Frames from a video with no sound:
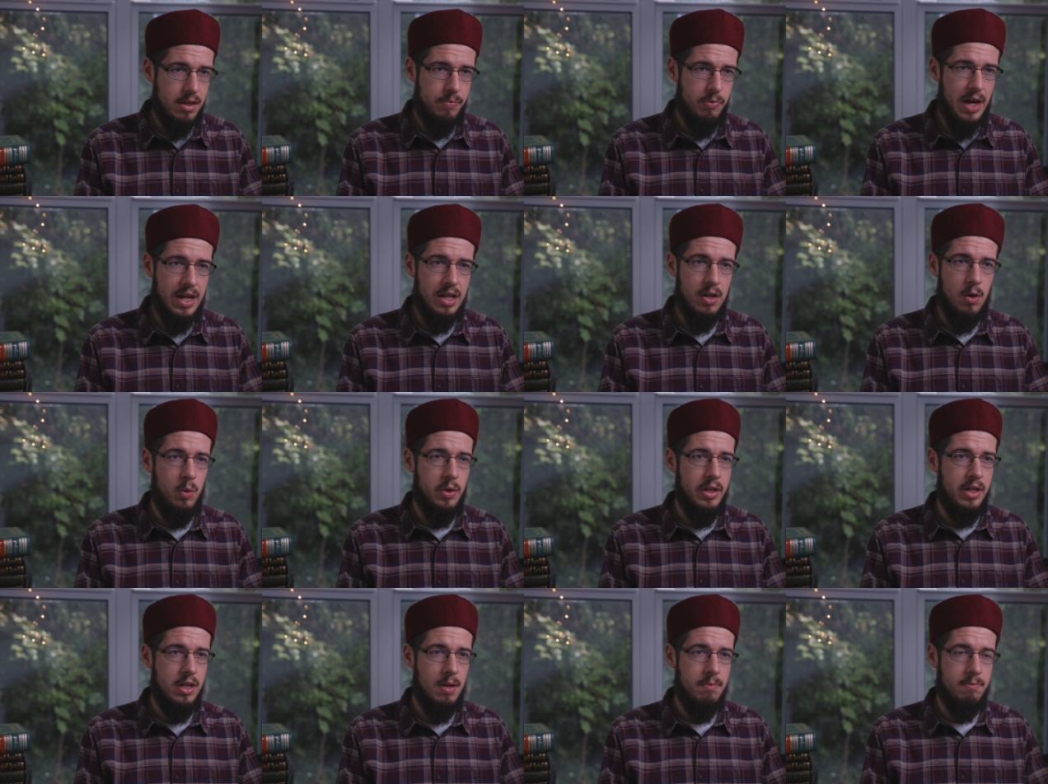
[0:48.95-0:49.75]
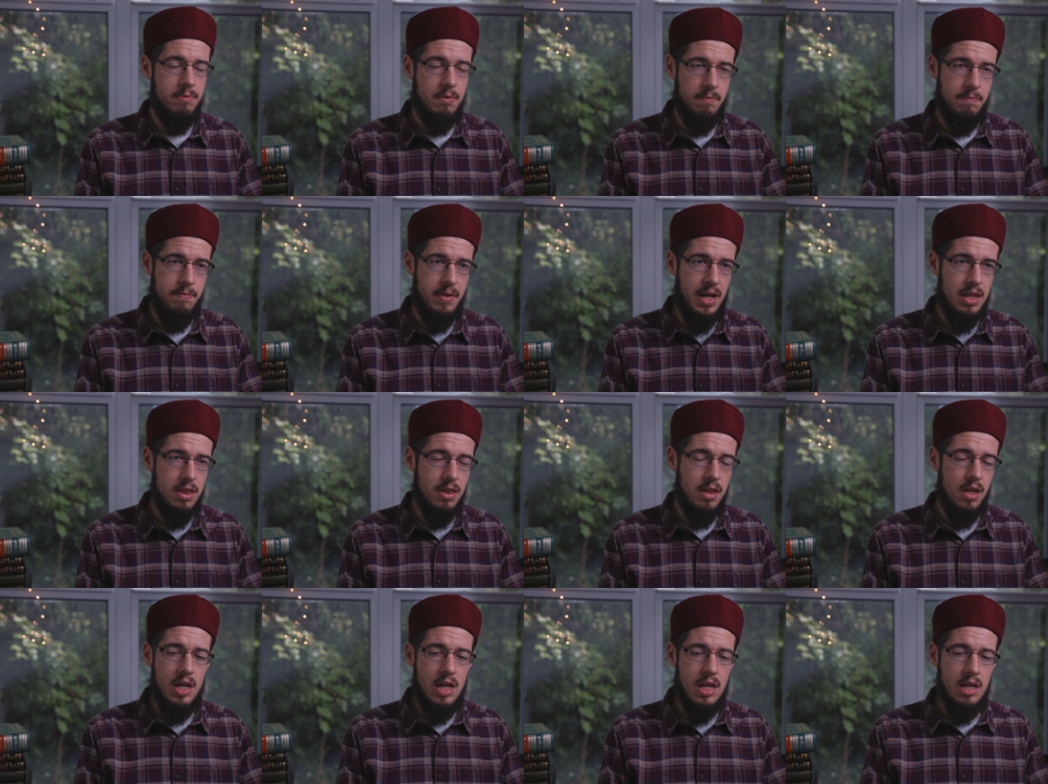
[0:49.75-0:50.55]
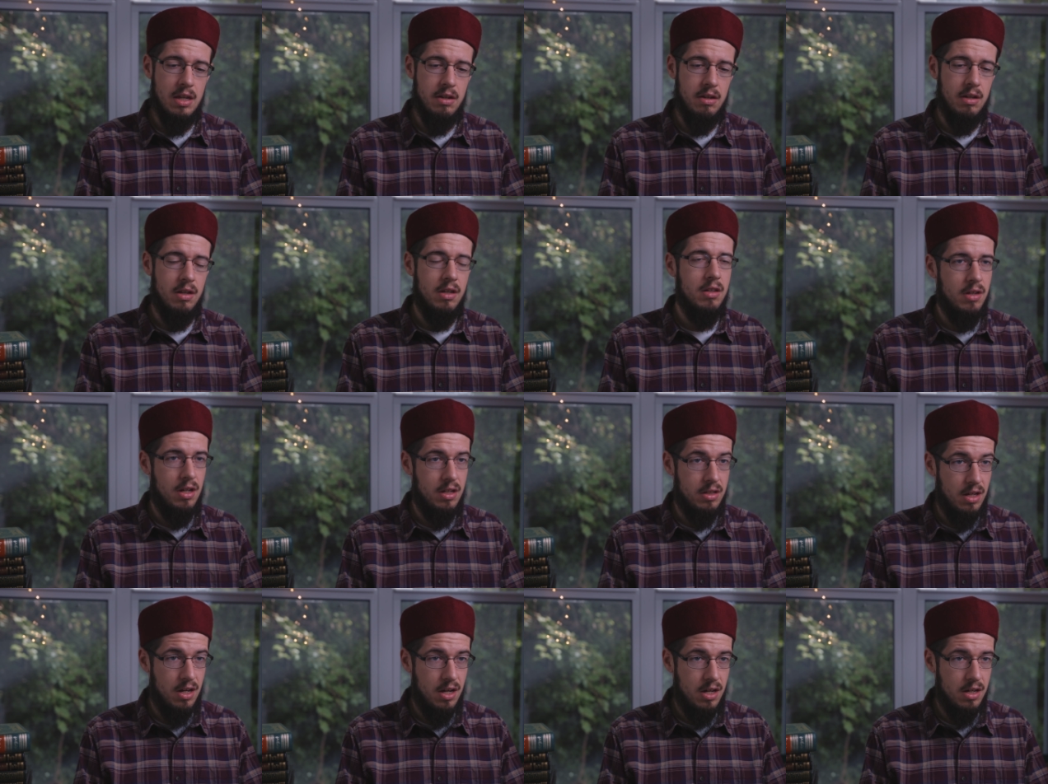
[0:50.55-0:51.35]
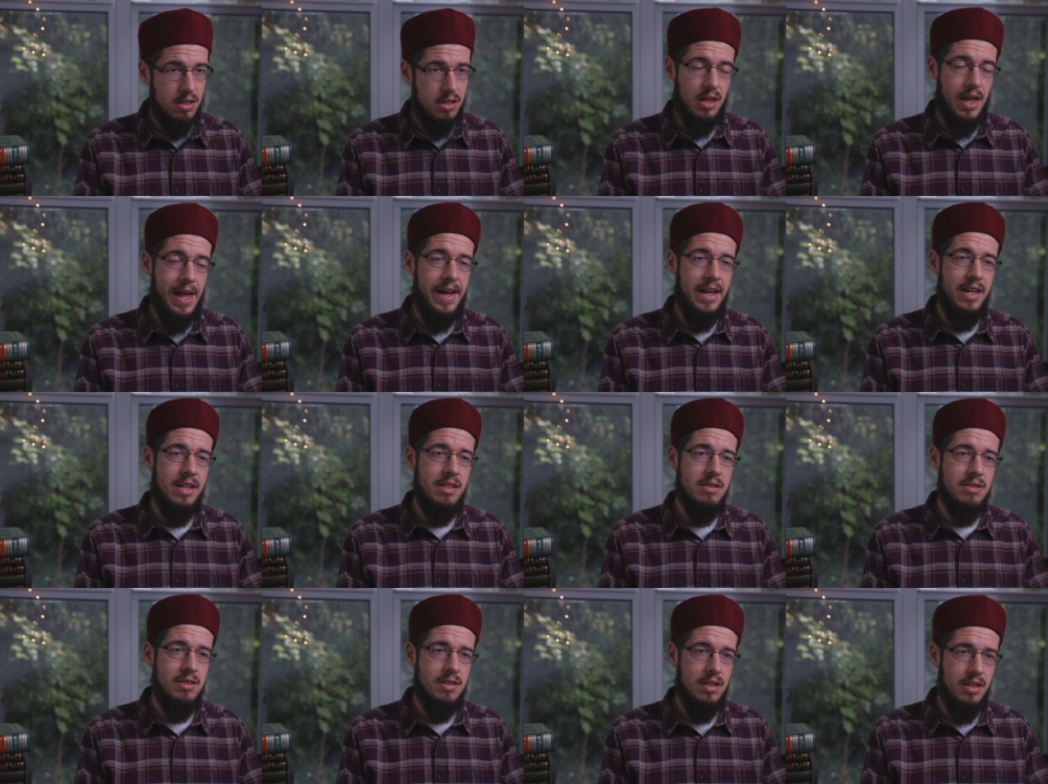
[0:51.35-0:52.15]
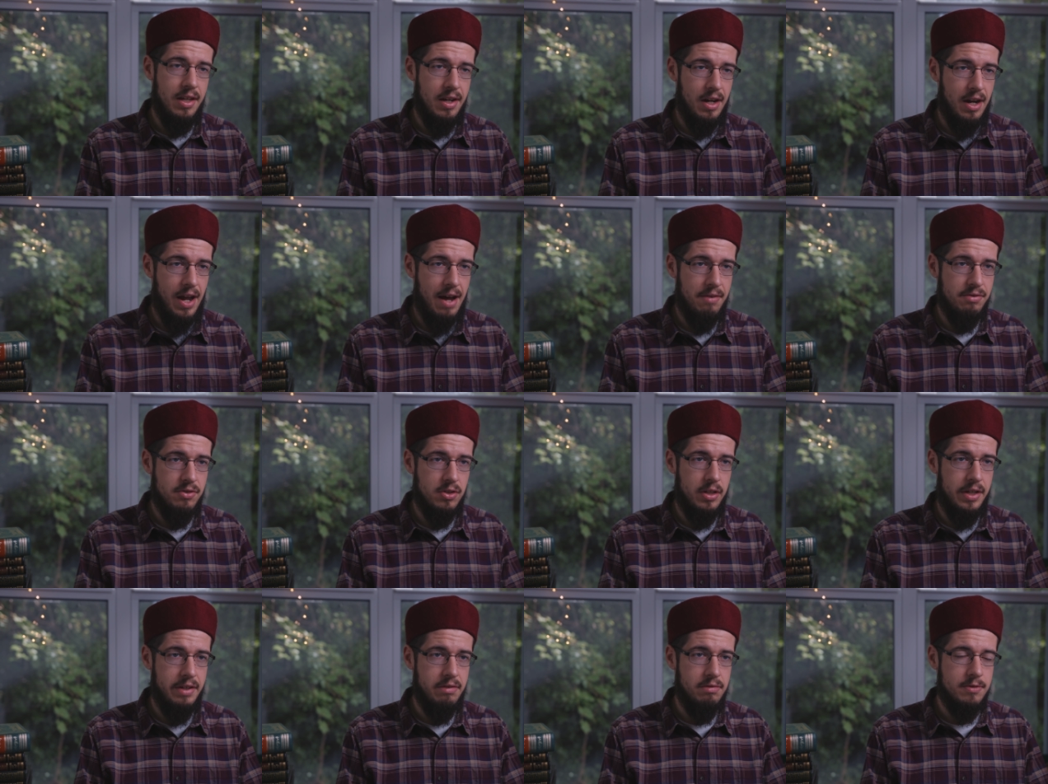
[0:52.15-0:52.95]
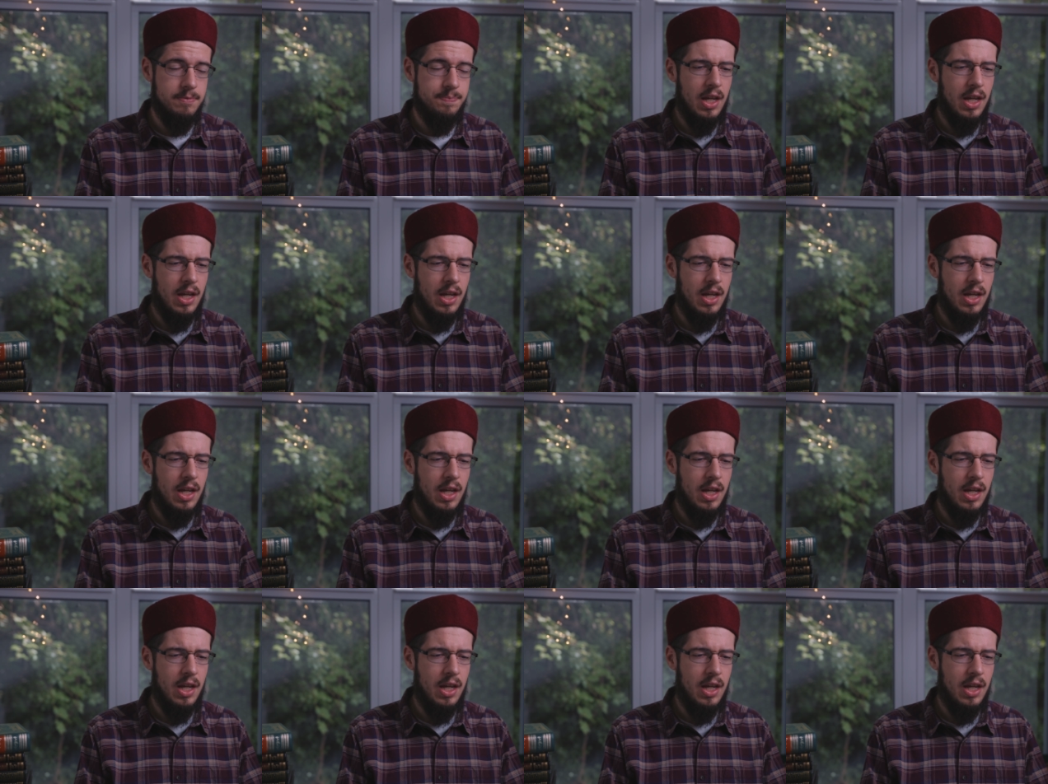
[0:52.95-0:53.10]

That can only come from faith in Allah and in an afterlife.